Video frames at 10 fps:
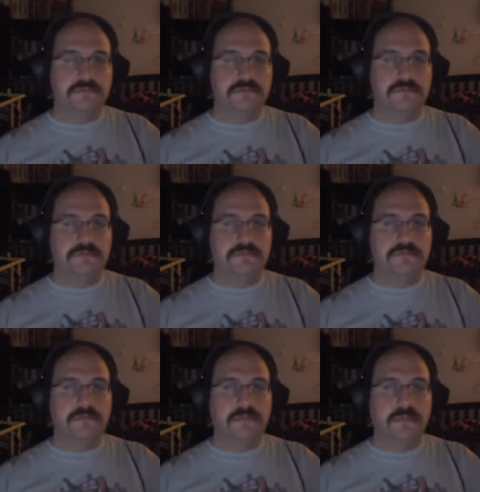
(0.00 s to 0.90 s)

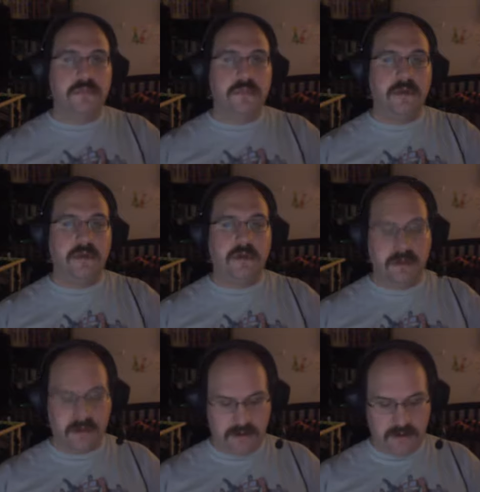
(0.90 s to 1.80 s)

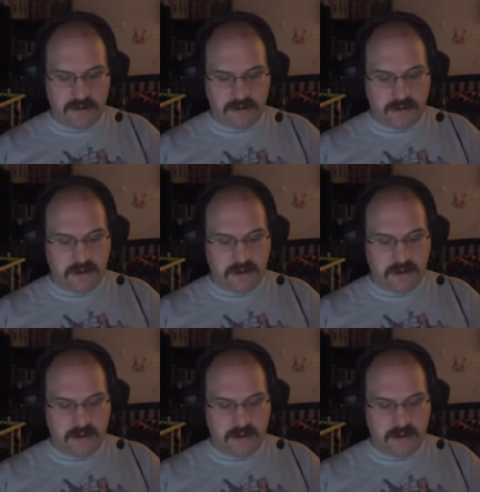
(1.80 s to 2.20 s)
[no speech]